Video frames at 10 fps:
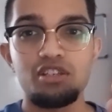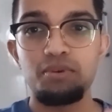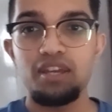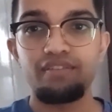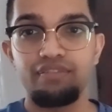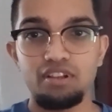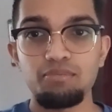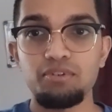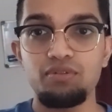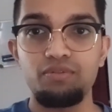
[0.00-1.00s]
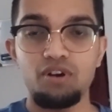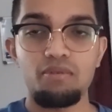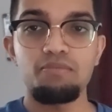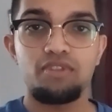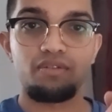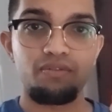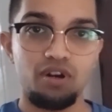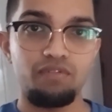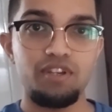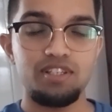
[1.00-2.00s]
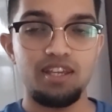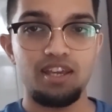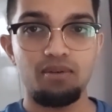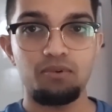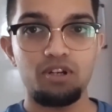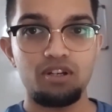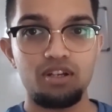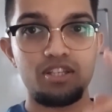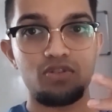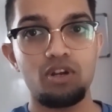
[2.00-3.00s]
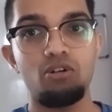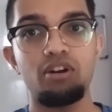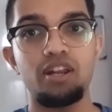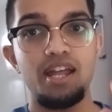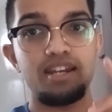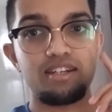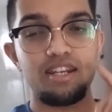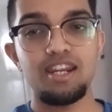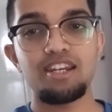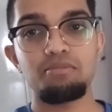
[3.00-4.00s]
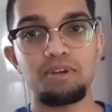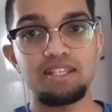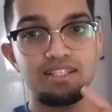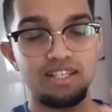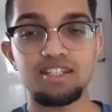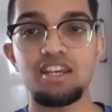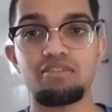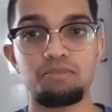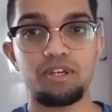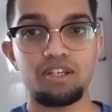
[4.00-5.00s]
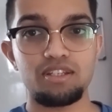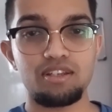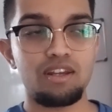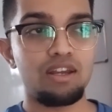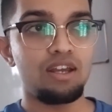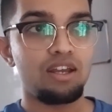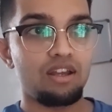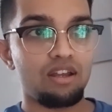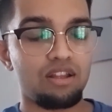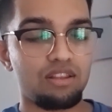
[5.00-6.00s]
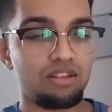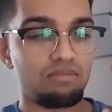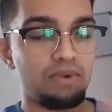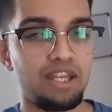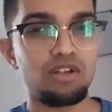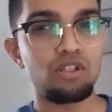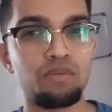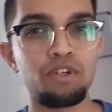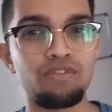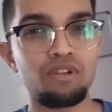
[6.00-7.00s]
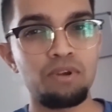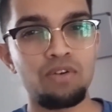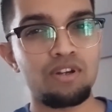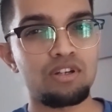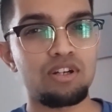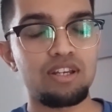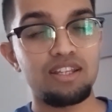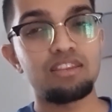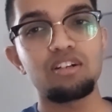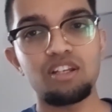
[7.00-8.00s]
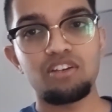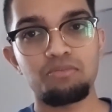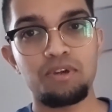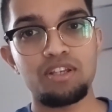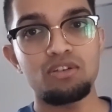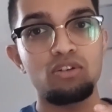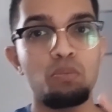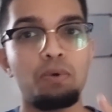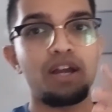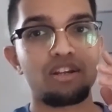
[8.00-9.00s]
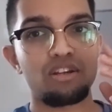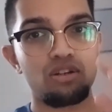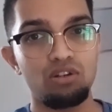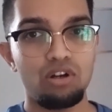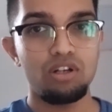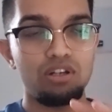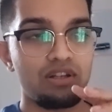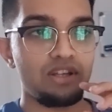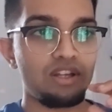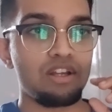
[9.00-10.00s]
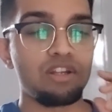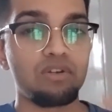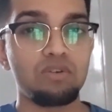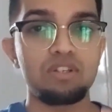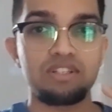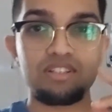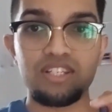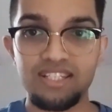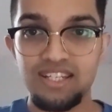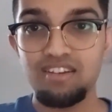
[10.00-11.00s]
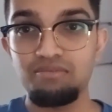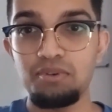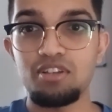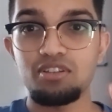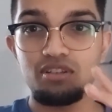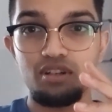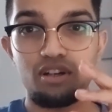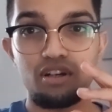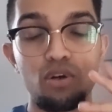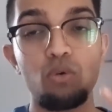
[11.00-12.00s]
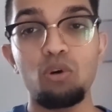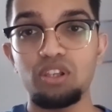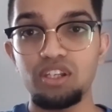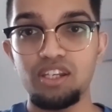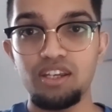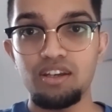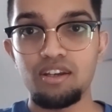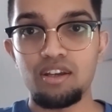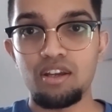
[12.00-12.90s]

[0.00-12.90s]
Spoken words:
is being filmed from the front-facing camera. It's recorded at 1080p 60 fps. The main YouTube video will be rendered in 30 fps, so you might not notice the 60 fps quality.